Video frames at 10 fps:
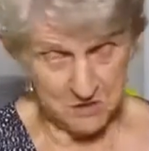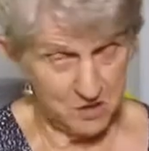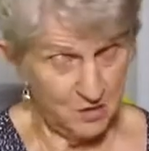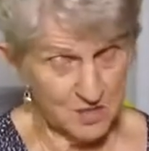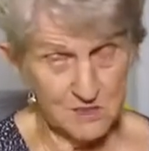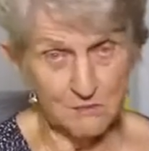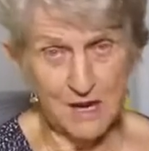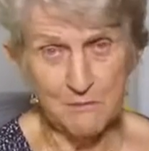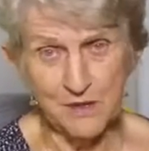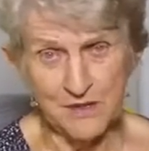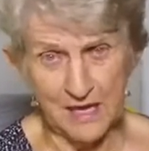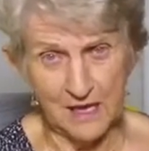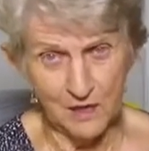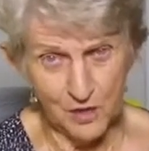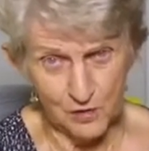got some number there,
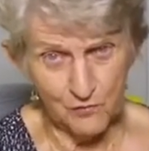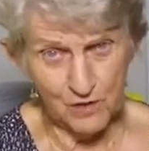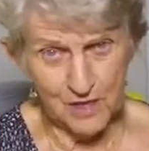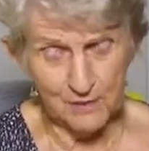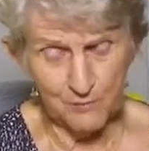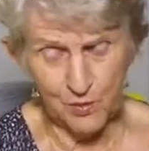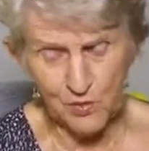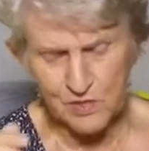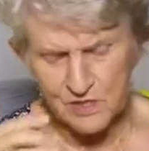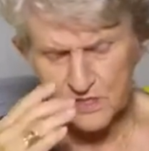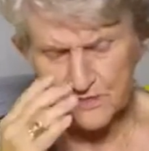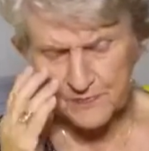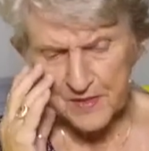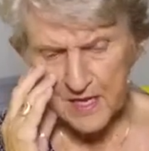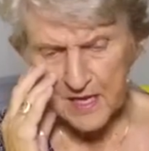really important.
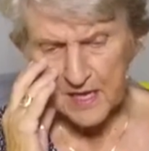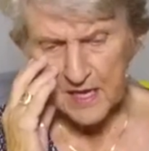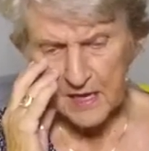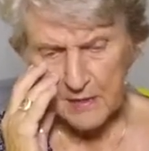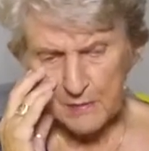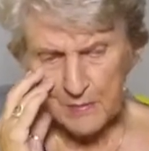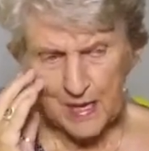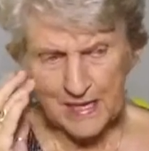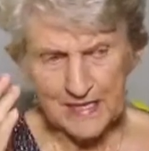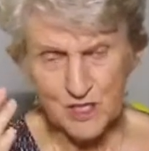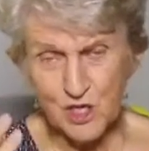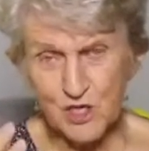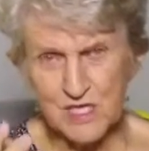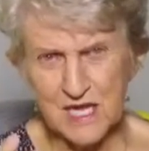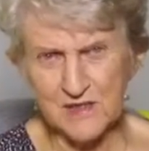But it
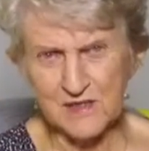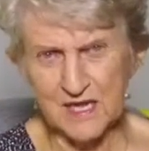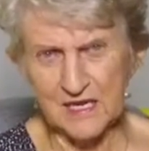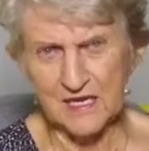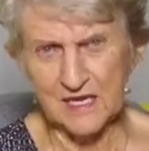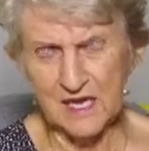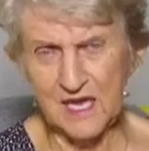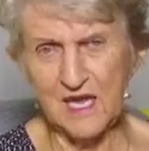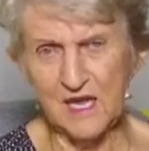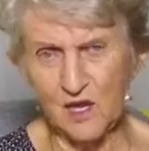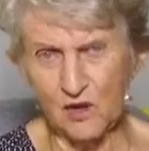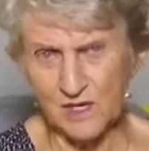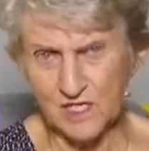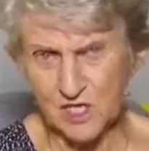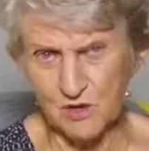turns out that he,
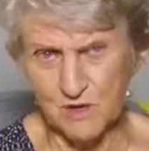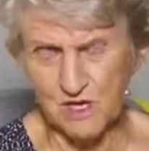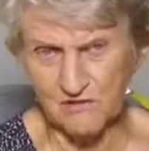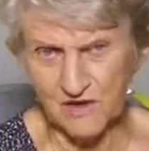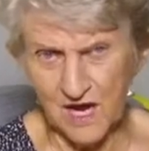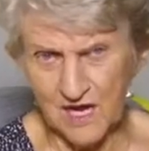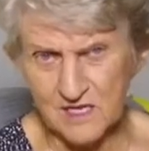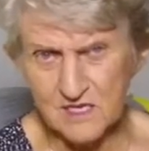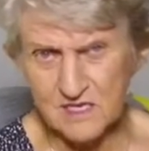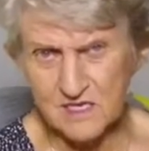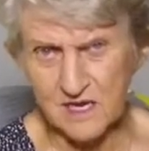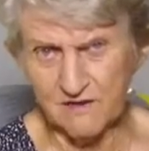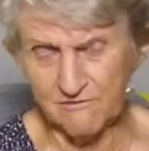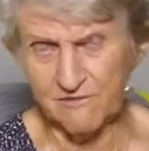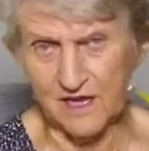like so many of us,
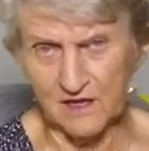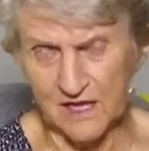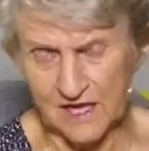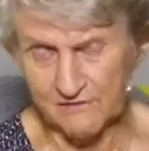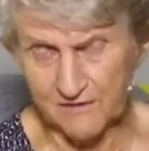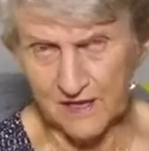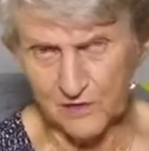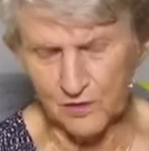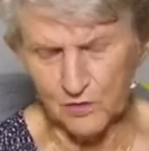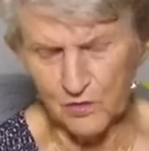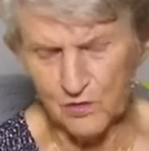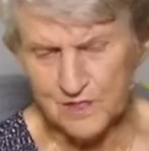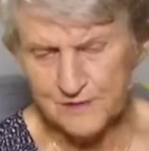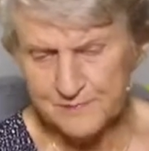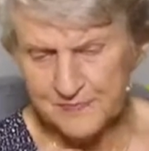had failed the Lord.
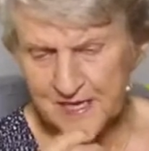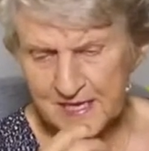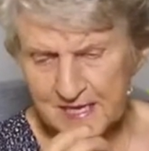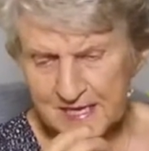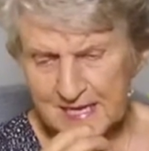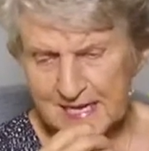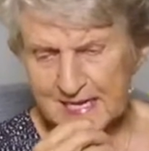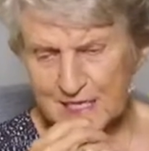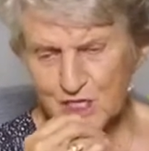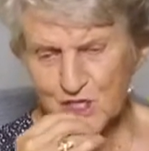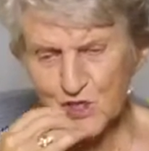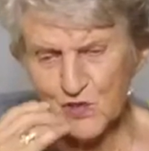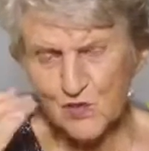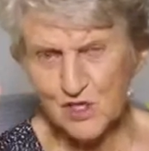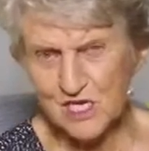And
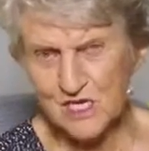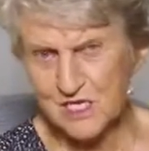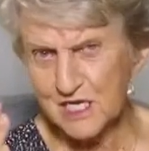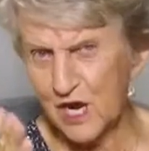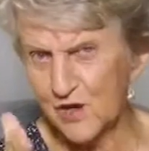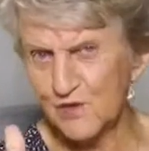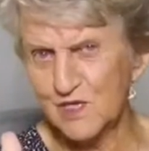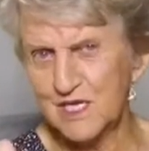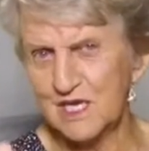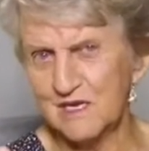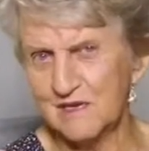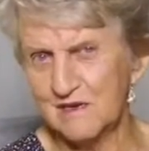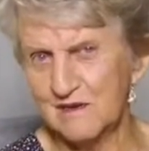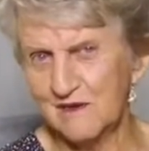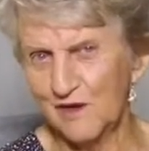so Jesus hones in
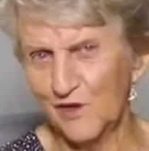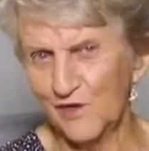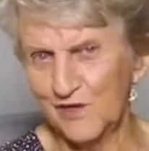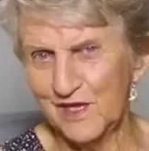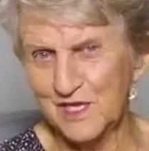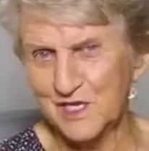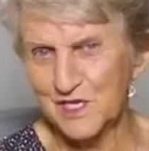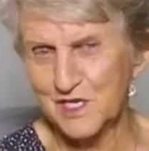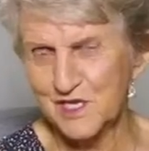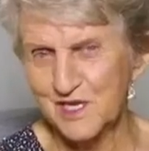on this